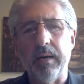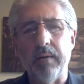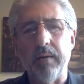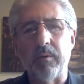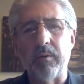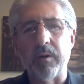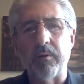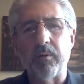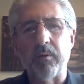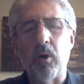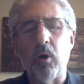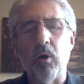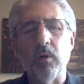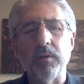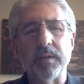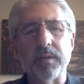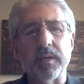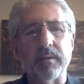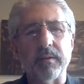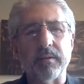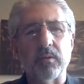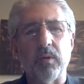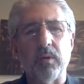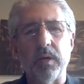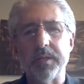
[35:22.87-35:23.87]
we were
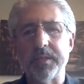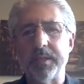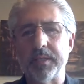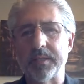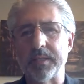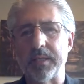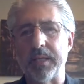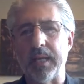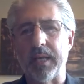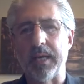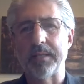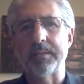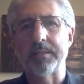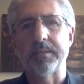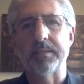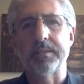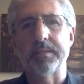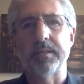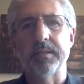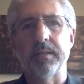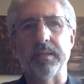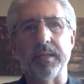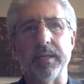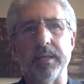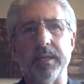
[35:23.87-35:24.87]
holding questions and answers
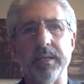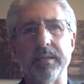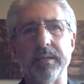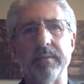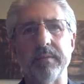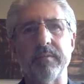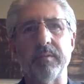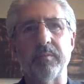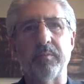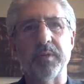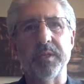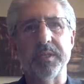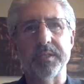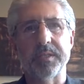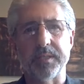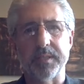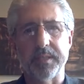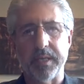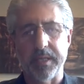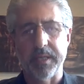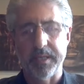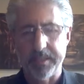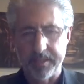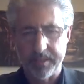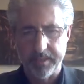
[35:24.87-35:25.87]
till the end of the
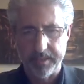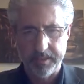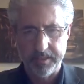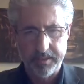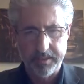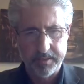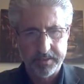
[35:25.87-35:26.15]
presentation.